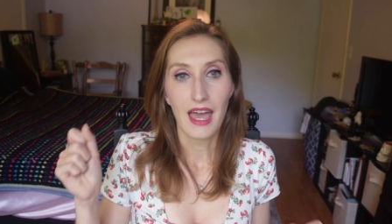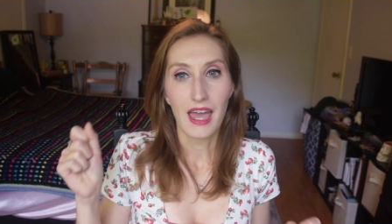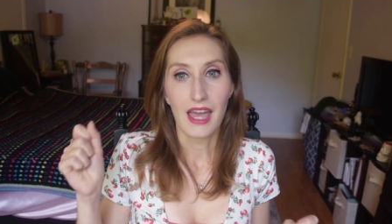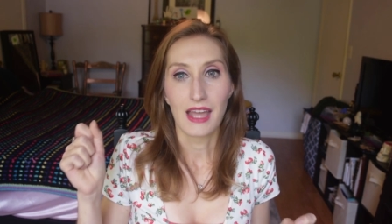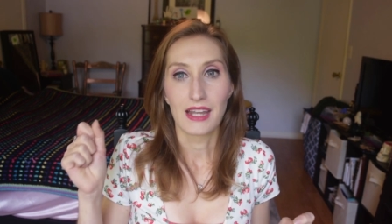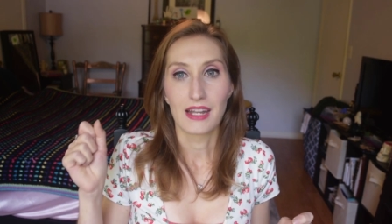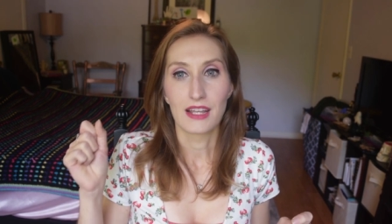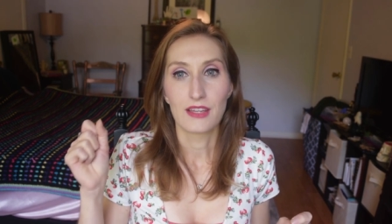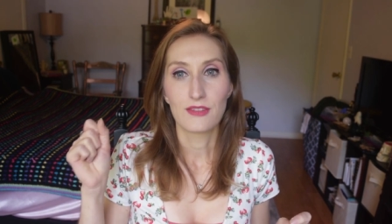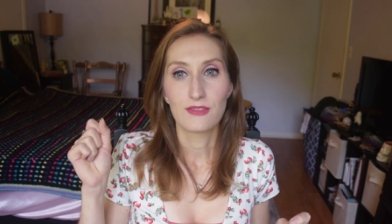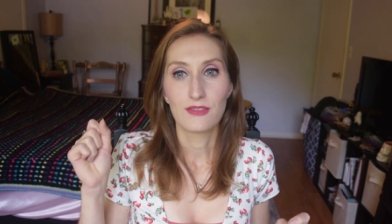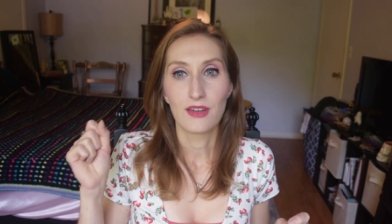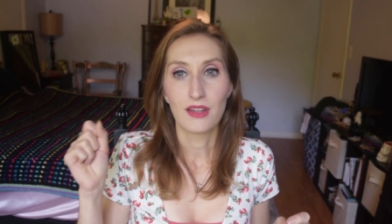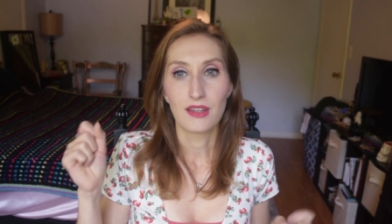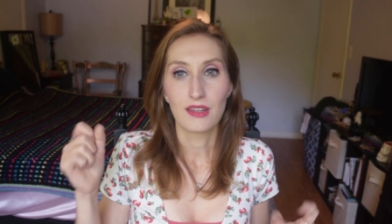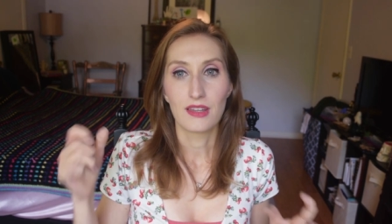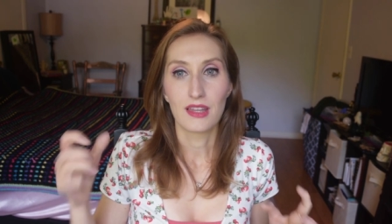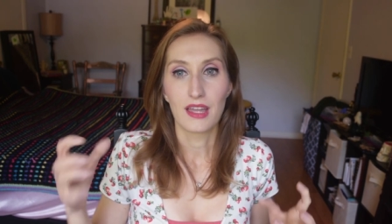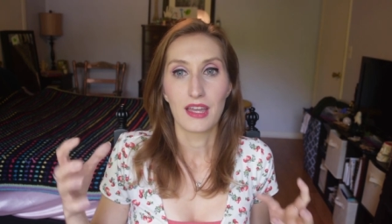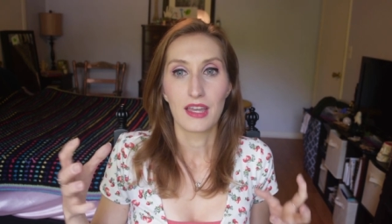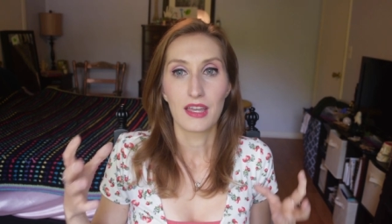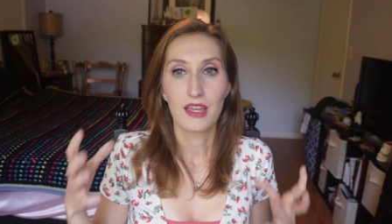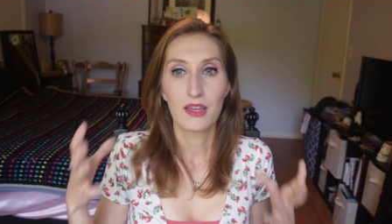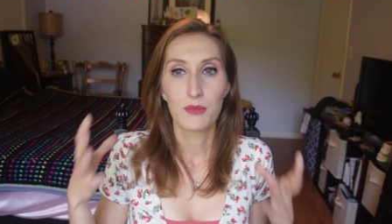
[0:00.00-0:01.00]
And I
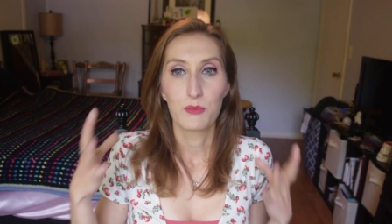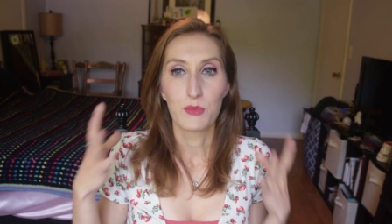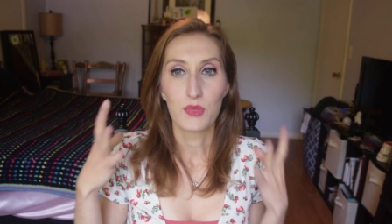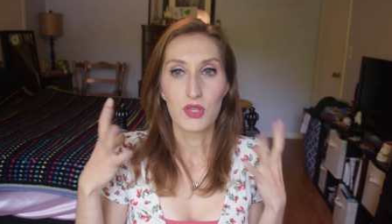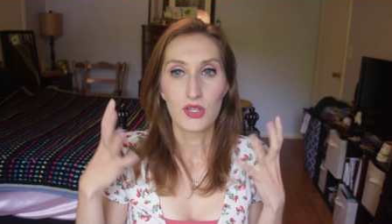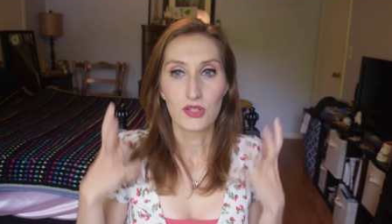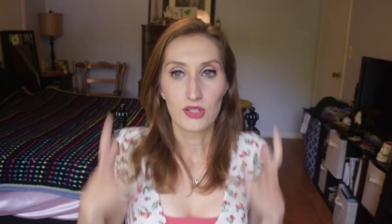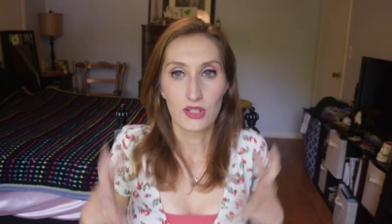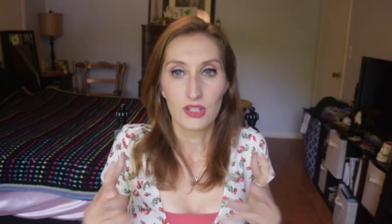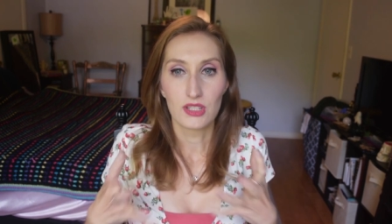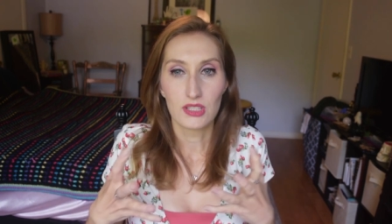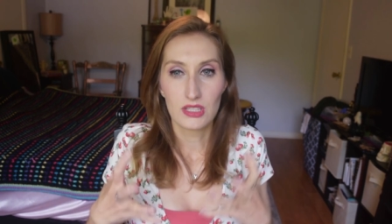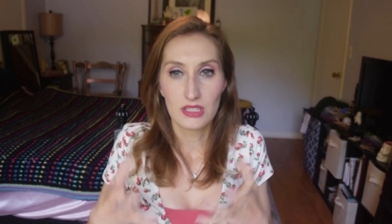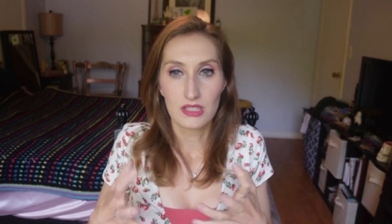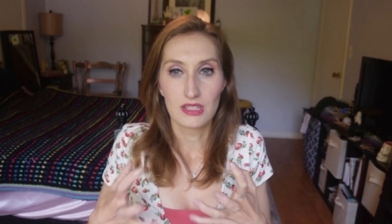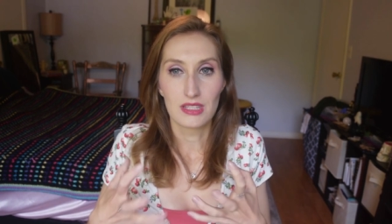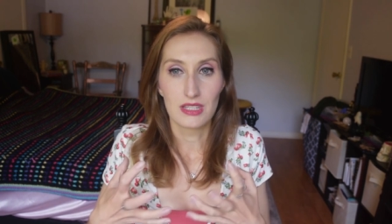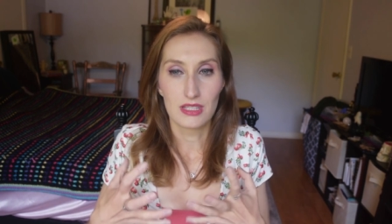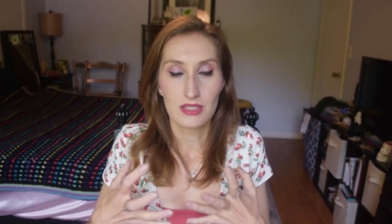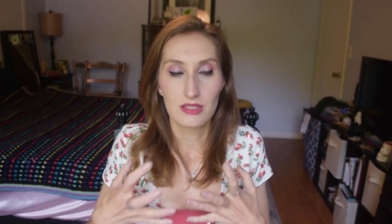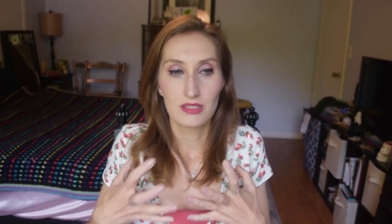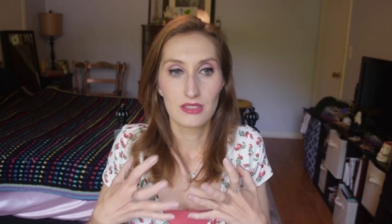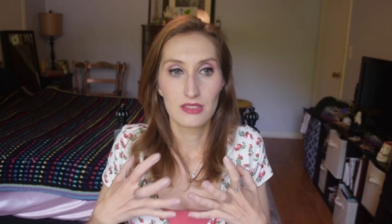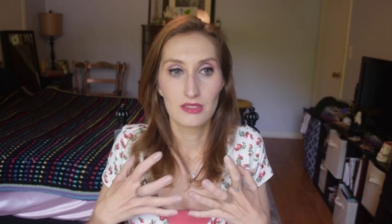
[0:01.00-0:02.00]
felt like because
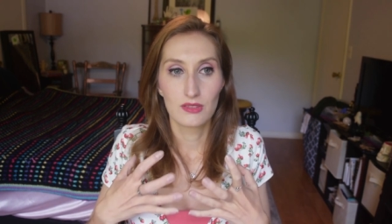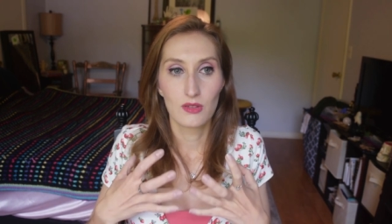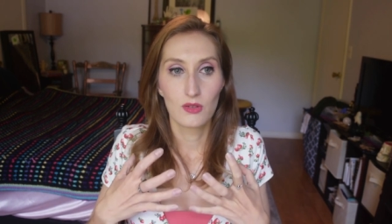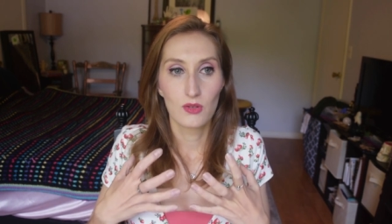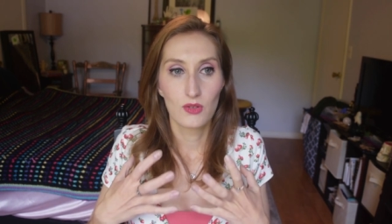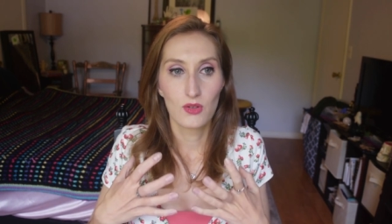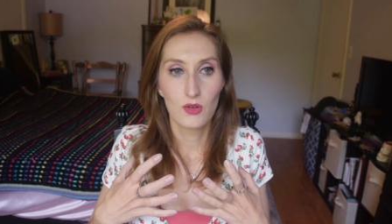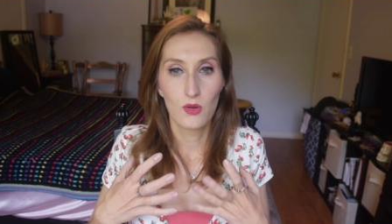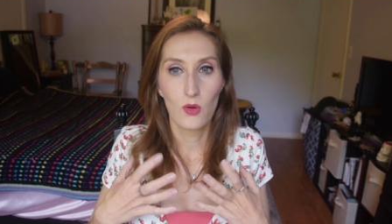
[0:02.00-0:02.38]
this